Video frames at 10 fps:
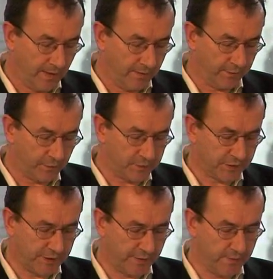There's
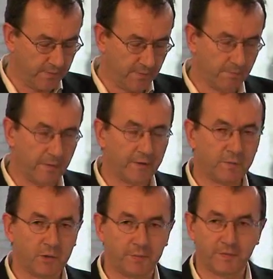also
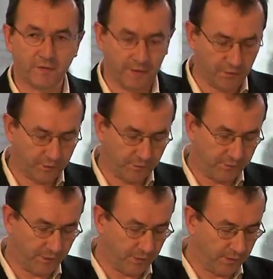much more potential
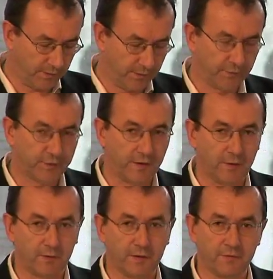for
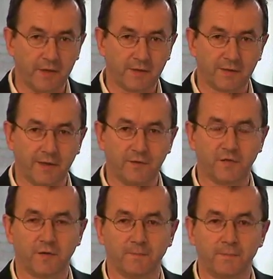control and
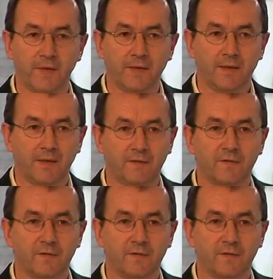regulation in